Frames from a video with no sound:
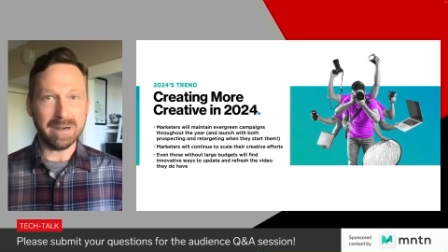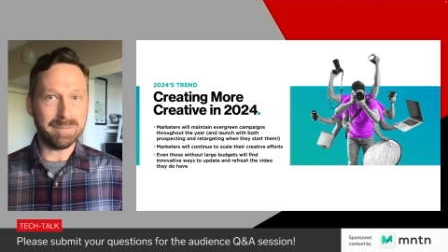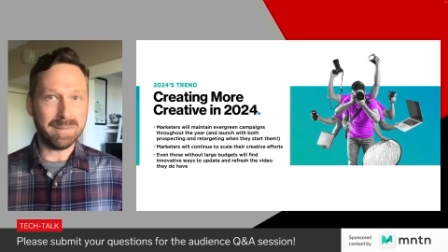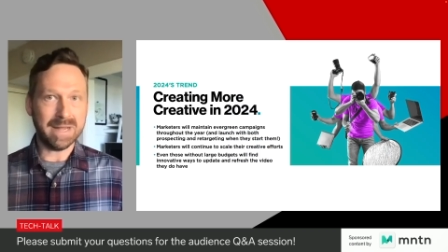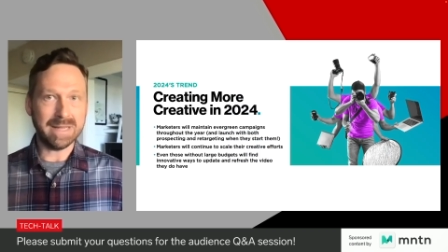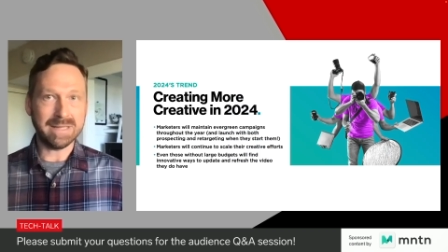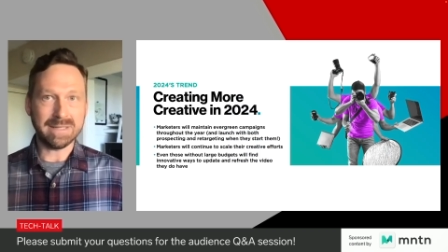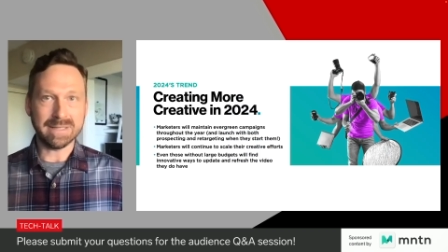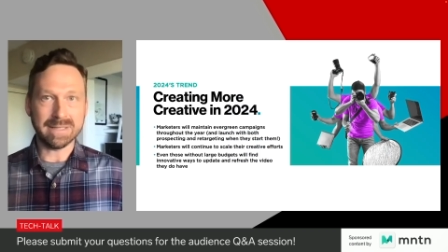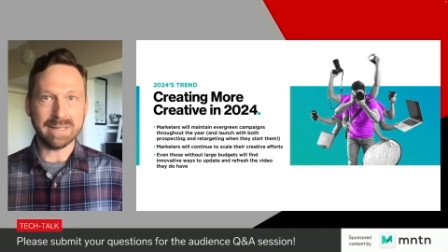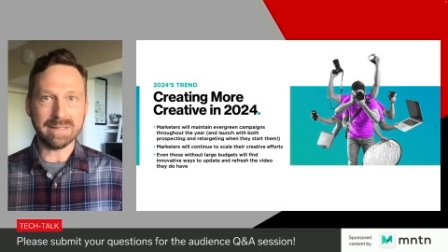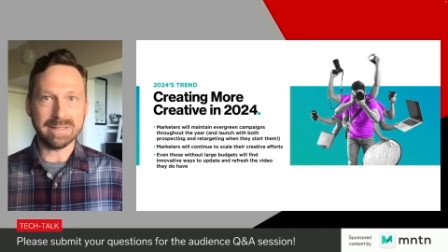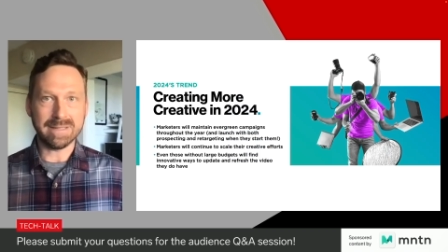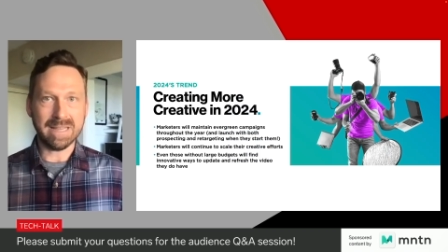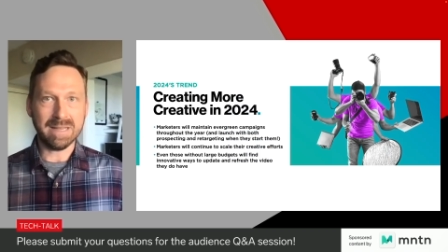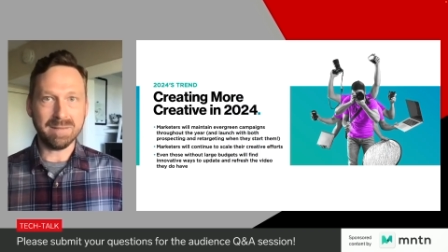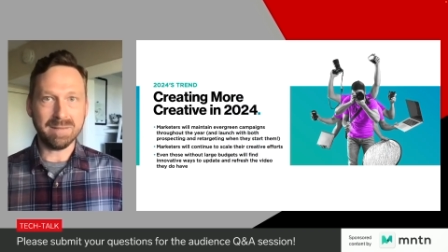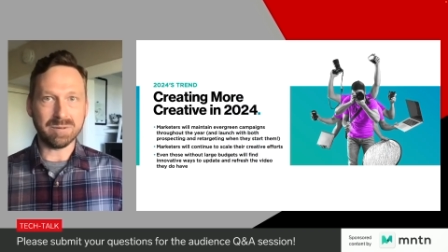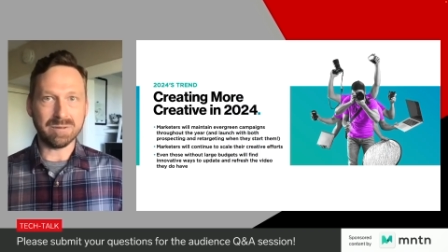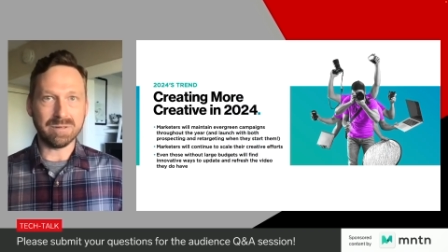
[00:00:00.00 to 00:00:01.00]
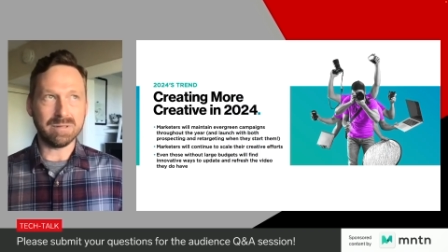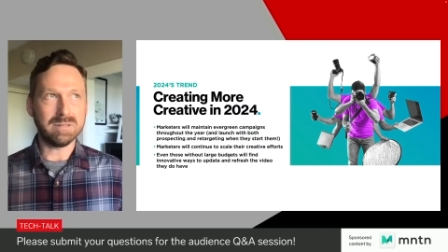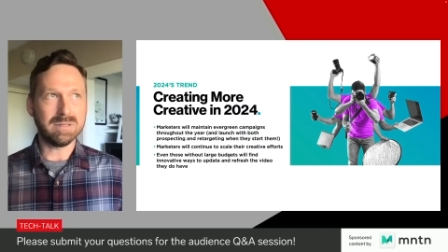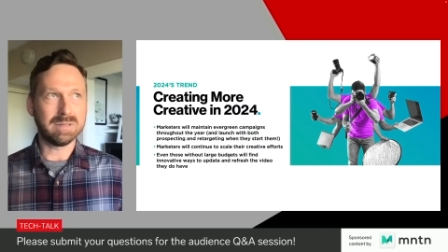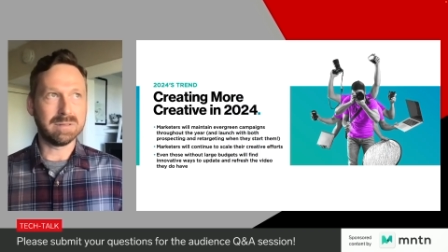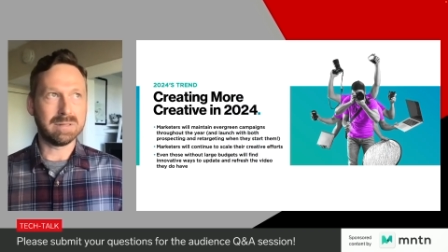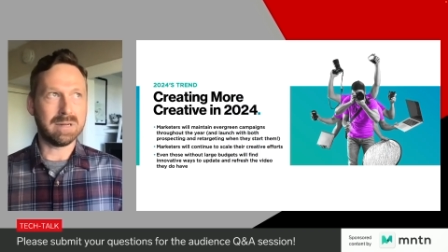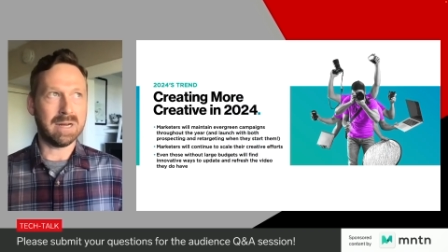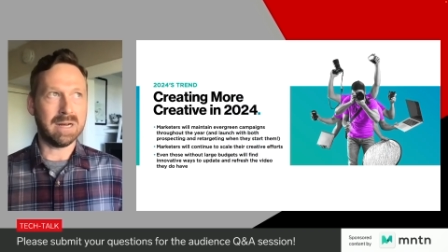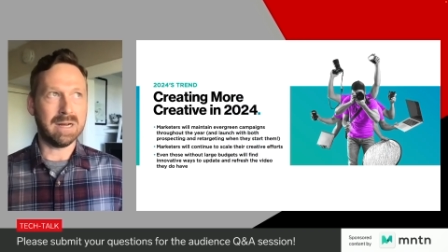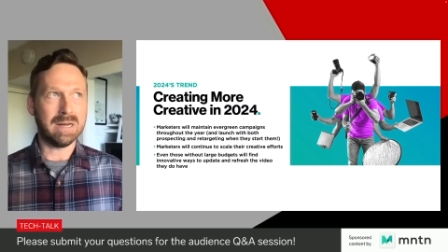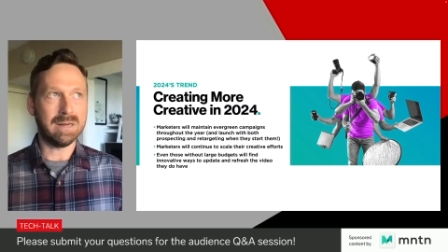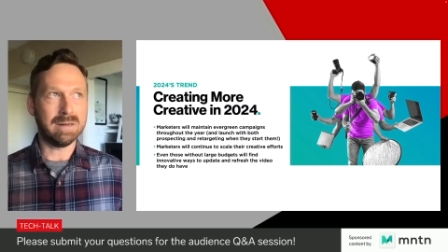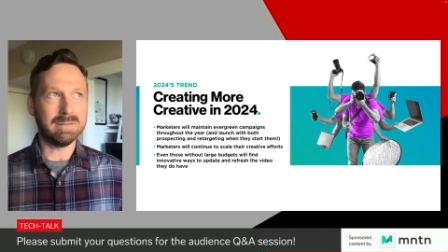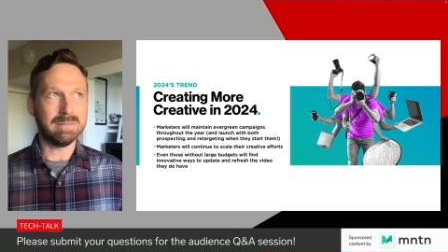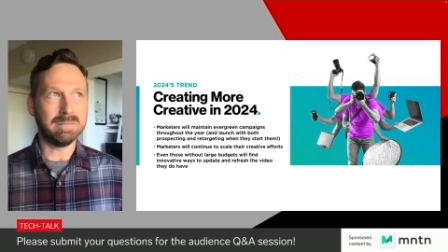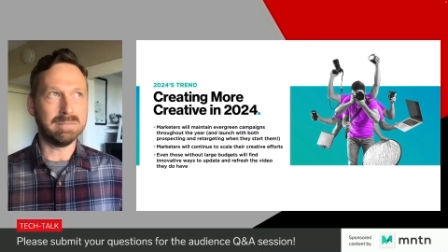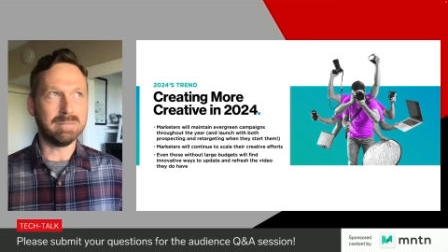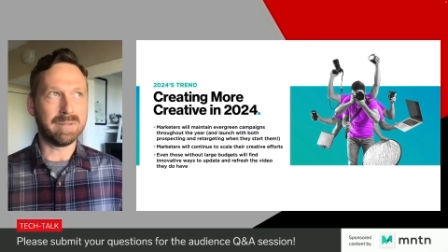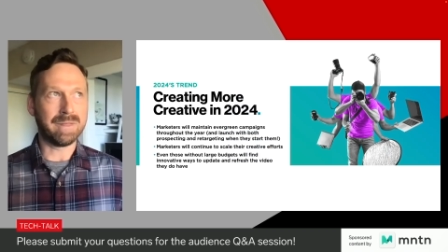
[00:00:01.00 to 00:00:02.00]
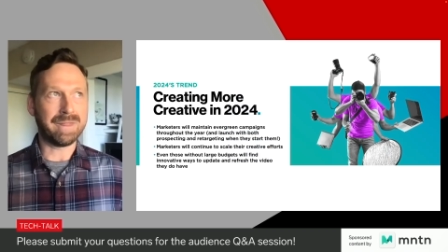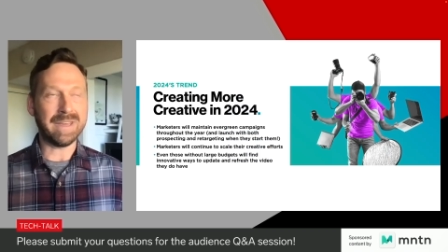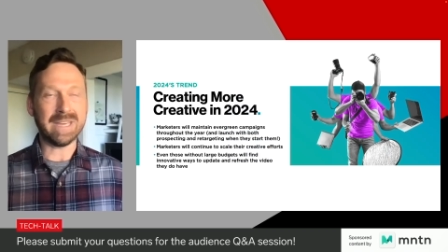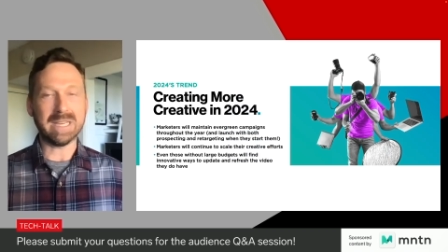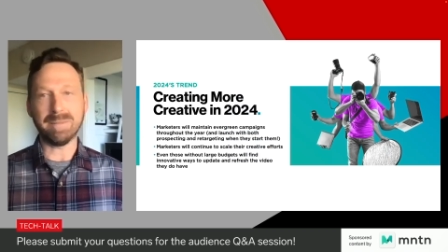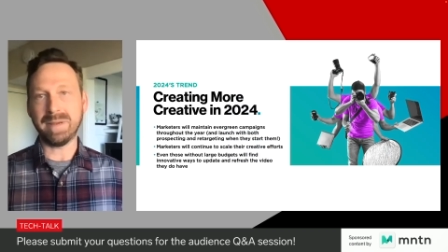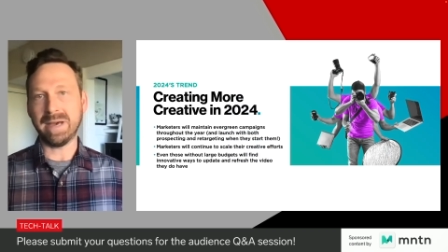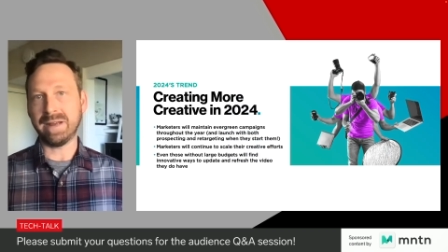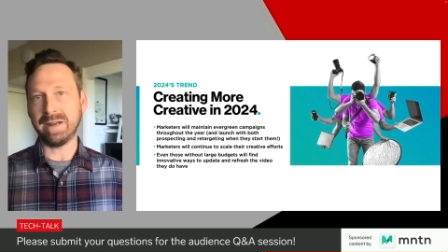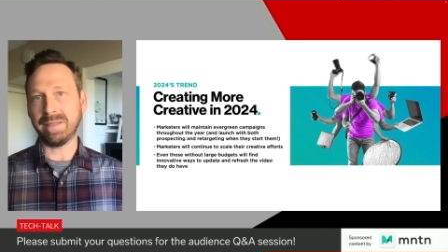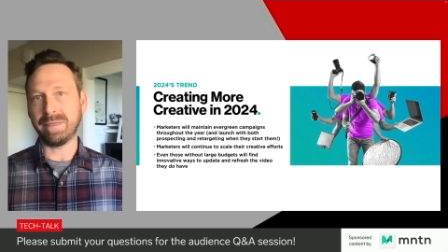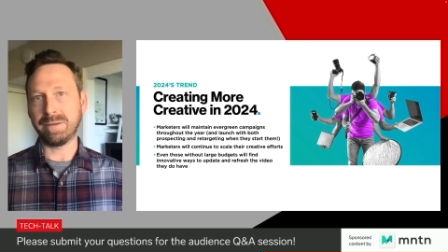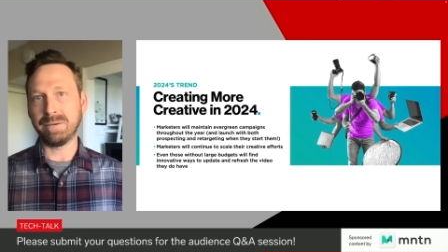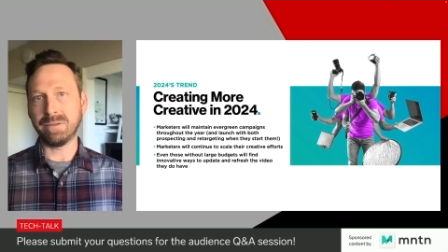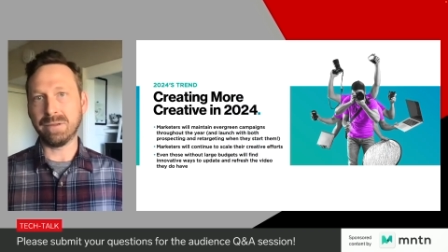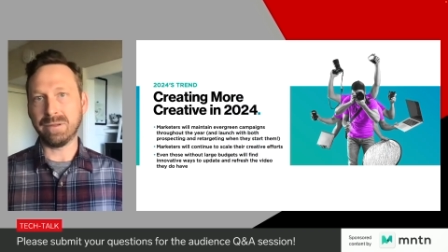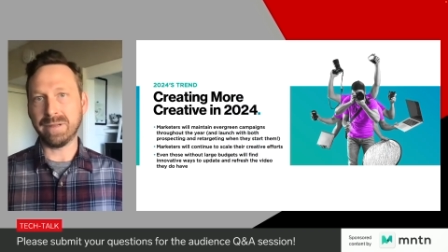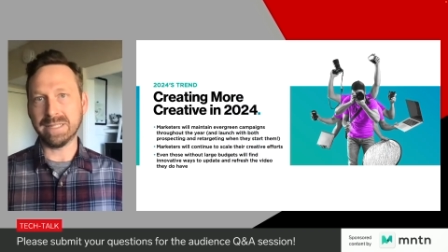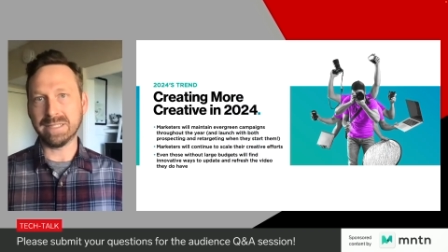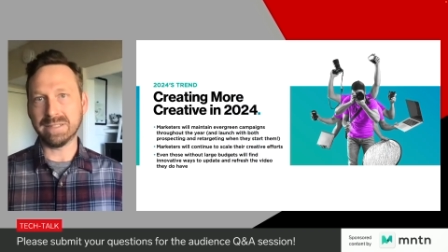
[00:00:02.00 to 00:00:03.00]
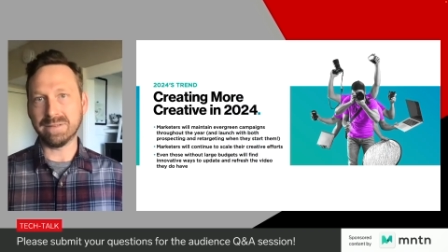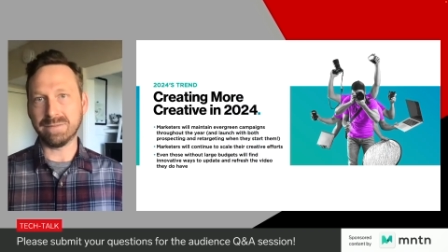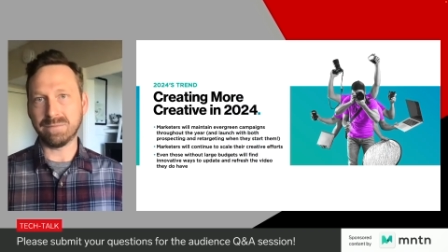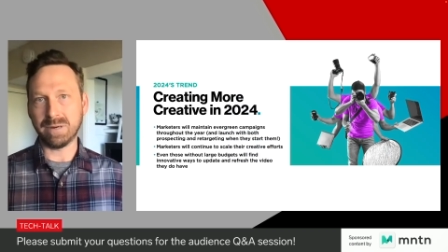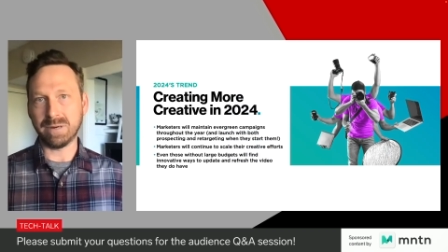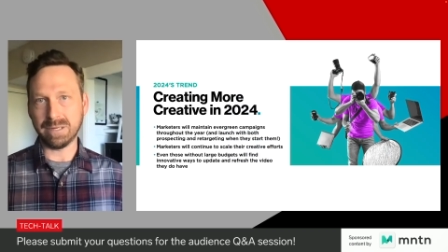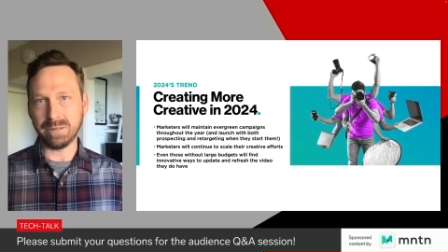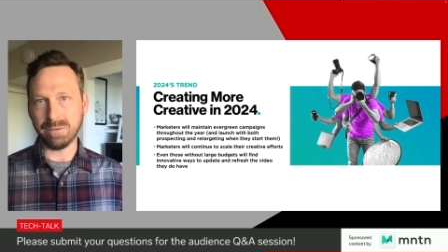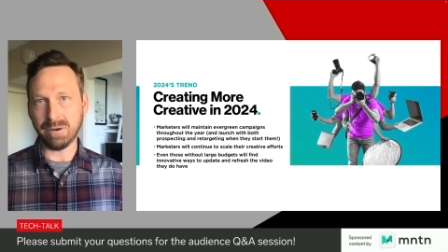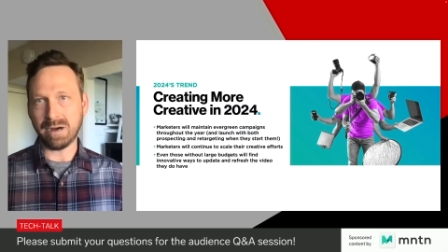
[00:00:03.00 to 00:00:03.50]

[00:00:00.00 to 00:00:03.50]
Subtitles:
basic example. Think about it through the lens of what you